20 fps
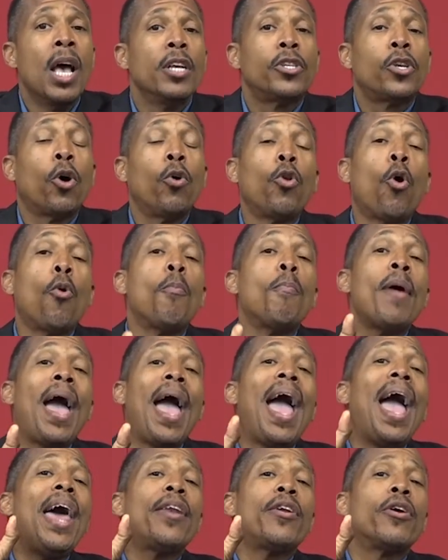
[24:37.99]
So, no
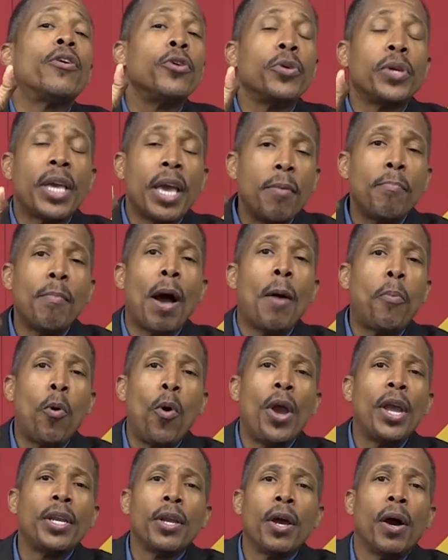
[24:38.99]
matter, you get my
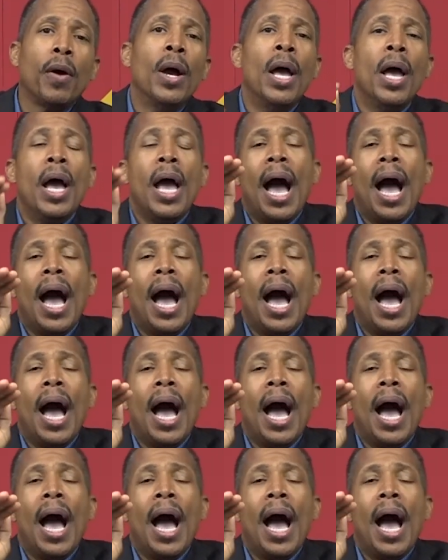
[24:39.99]
point now,